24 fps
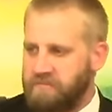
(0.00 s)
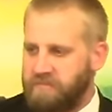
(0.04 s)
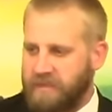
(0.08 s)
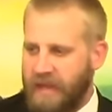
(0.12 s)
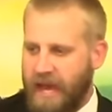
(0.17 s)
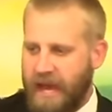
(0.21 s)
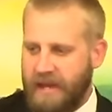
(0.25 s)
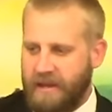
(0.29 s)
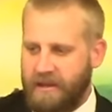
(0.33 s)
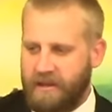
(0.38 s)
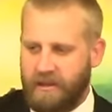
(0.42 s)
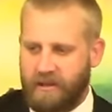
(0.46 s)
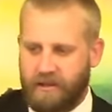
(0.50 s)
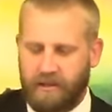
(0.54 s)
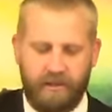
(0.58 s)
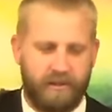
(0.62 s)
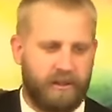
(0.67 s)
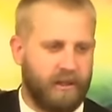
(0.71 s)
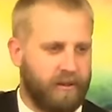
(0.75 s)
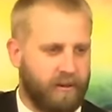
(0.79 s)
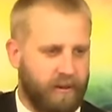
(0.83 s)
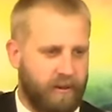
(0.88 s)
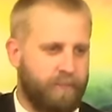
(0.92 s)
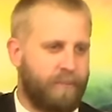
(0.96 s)

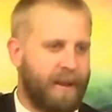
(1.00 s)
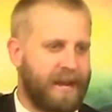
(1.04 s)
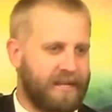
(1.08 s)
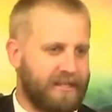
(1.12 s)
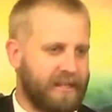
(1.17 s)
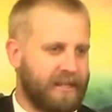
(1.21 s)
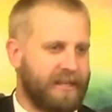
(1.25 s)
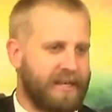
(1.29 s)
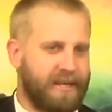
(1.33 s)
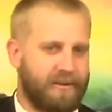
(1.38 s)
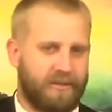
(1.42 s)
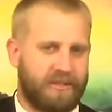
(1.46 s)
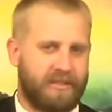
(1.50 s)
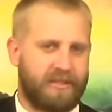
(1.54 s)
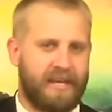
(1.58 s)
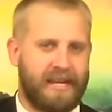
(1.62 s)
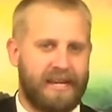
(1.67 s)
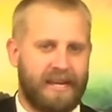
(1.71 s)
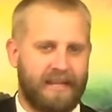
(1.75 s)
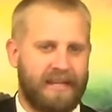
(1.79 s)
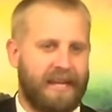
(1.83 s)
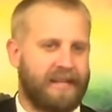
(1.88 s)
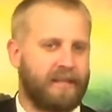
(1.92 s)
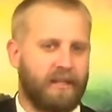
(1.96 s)
that basically he was
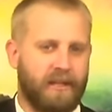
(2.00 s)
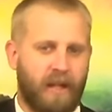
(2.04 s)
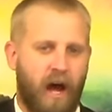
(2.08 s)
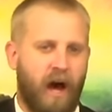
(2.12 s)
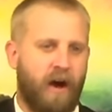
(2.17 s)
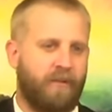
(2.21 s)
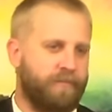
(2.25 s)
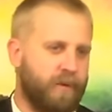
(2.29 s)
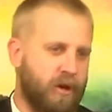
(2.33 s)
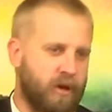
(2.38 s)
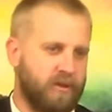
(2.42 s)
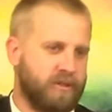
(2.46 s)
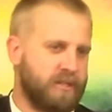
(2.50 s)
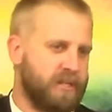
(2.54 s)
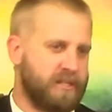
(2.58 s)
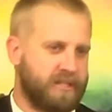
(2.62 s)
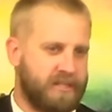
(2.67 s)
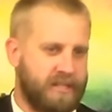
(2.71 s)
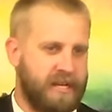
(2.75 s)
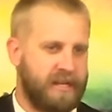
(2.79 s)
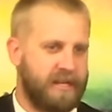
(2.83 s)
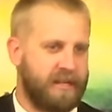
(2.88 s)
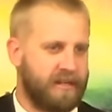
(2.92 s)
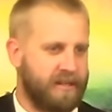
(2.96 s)
thinking that the law of Moses
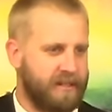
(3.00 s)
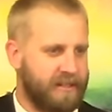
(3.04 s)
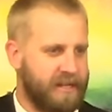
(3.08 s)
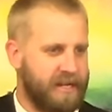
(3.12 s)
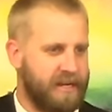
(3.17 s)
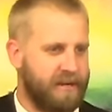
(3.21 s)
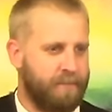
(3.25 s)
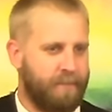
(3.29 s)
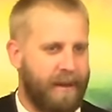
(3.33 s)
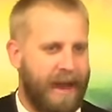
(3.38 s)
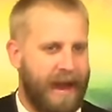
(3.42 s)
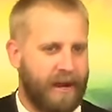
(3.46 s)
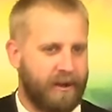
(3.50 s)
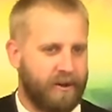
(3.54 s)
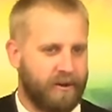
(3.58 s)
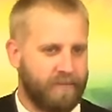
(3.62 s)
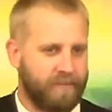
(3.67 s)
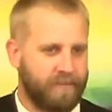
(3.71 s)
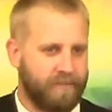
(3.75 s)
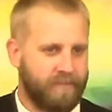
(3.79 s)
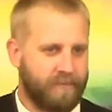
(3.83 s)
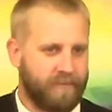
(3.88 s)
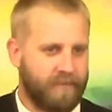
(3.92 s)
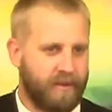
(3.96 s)
didn't, didn't
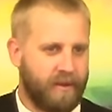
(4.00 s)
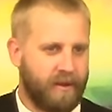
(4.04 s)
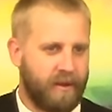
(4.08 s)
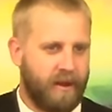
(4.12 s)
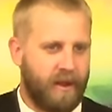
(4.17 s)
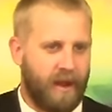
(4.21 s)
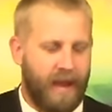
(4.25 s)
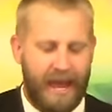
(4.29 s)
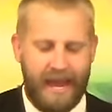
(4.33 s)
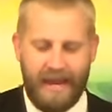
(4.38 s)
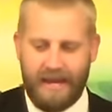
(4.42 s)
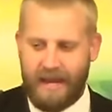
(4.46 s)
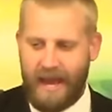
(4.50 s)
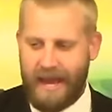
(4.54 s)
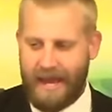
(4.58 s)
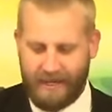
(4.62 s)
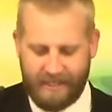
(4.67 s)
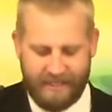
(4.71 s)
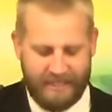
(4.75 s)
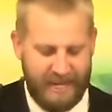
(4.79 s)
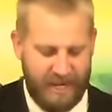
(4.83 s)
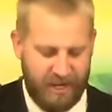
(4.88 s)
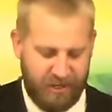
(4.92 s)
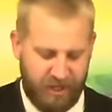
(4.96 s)
matter and,
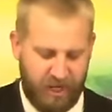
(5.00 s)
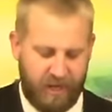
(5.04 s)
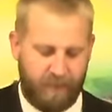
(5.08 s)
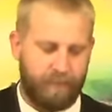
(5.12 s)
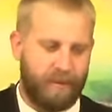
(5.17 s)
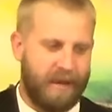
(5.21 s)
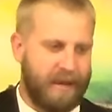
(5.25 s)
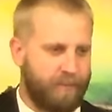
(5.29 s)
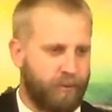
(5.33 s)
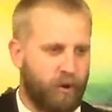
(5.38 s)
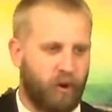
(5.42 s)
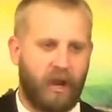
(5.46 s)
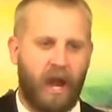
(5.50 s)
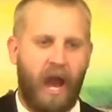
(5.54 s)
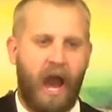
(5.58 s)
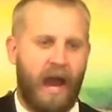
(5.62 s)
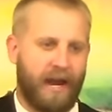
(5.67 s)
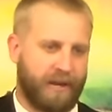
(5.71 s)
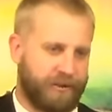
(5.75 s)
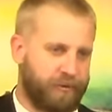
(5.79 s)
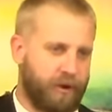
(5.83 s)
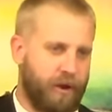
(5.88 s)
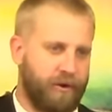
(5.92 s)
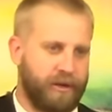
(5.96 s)
and teaching people
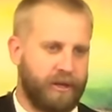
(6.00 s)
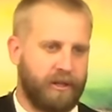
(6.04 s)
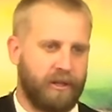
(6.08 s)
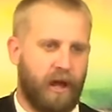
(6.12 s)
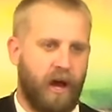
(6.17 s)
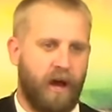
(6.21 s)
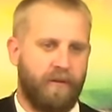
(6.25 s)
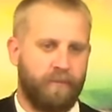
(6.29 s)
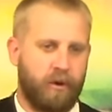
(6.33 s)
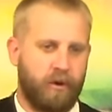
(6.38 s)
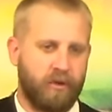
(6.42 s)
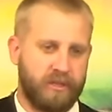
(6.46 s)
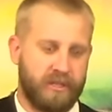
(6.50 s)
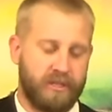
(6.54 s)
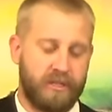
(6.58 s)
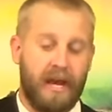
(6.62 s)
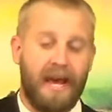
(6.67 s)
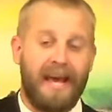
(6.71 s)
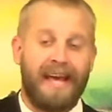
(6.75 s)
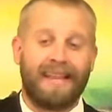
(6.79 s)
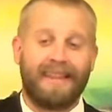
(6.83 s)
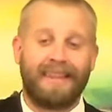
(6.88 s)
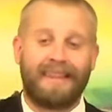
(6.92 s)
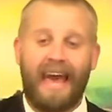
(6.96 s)
contrary to the law of Moses.
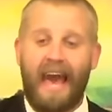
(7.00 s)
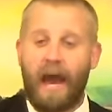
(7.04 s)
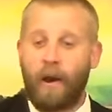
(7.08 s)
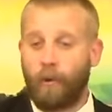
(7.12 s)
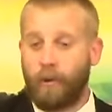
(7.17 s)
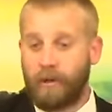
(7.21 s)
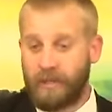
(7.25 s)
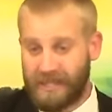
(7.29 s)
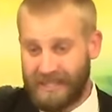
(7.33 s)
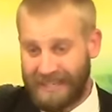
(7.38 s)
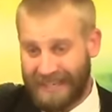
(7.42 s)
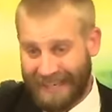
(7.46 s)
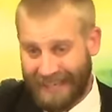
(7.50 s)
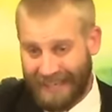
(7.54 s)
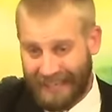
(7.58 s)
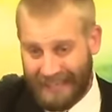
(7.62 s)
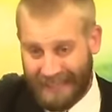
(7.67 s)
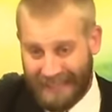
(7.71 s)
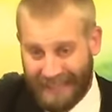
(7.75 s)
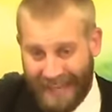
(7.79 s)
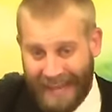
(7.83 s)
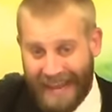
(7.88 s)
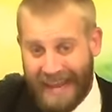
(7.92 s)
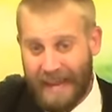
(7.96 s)
That was the
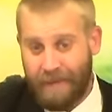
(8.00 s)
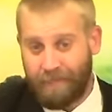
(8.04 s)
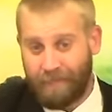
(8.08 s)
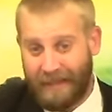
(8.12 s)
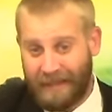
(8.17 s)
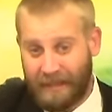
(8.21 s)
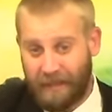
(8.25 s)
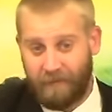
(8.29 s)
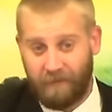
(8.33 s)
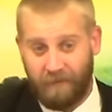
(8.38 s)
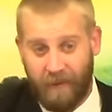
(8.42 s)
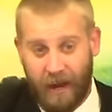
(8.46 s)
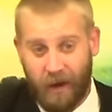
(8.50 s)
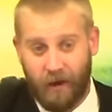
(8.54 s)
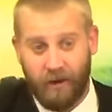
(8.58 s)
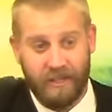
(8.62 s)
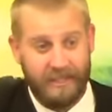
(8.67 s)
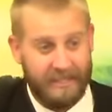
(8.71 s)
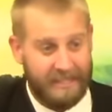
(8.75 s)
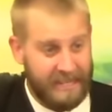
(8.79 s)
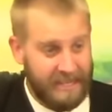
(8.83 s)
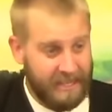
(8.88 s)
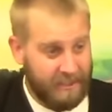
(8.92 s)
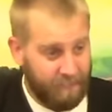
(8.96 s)
claim that the
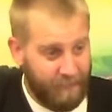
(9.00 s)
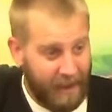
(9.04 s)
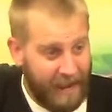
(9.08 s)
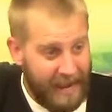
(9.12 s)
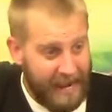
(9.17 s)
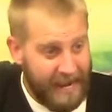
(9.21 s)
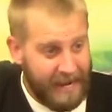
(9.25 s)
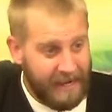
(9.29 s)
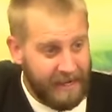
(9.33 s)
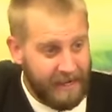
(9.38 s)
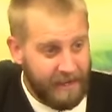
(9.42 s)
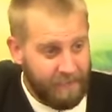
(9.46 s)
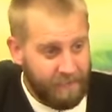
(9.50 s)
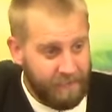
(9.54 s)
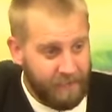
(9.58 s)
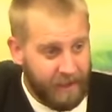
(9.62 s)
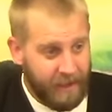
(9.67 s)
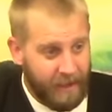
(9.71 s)
Pharisees made,